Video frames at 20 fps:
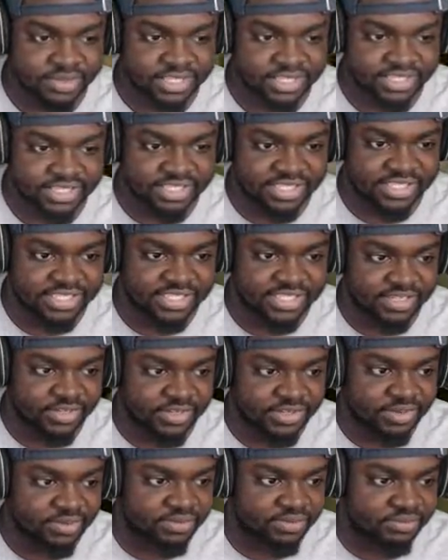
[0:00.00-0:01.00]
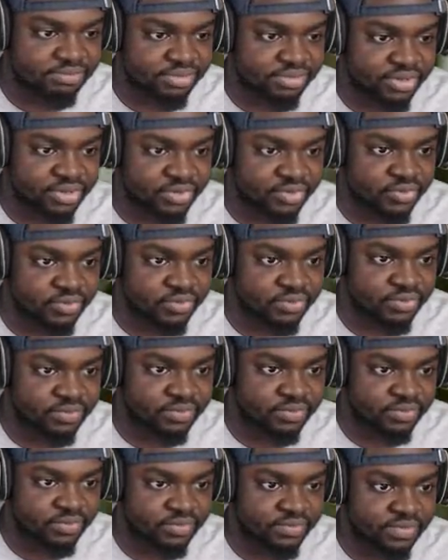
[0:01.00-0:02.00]
this up, boom.
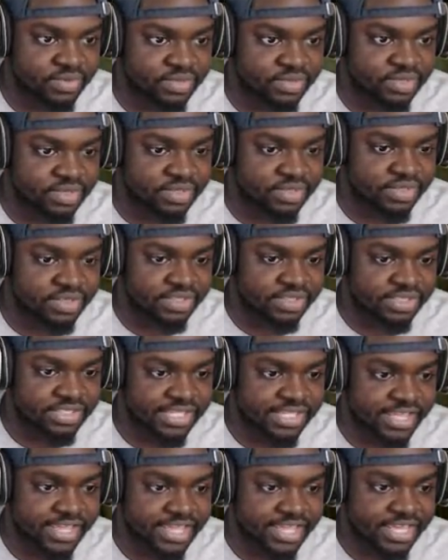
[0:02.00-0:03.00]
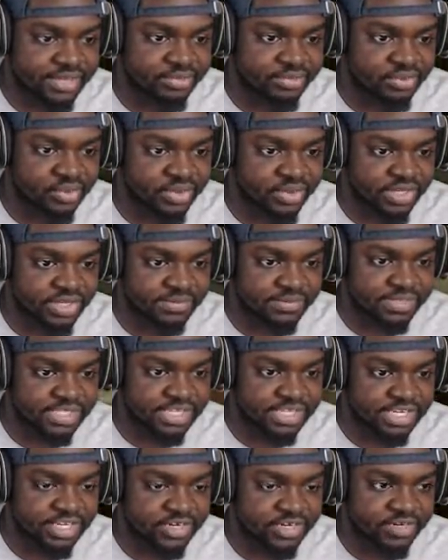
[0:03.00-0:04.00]
The table
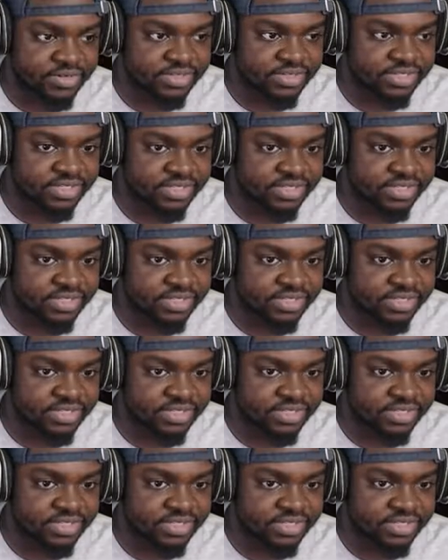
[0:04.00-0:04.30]
upstairs.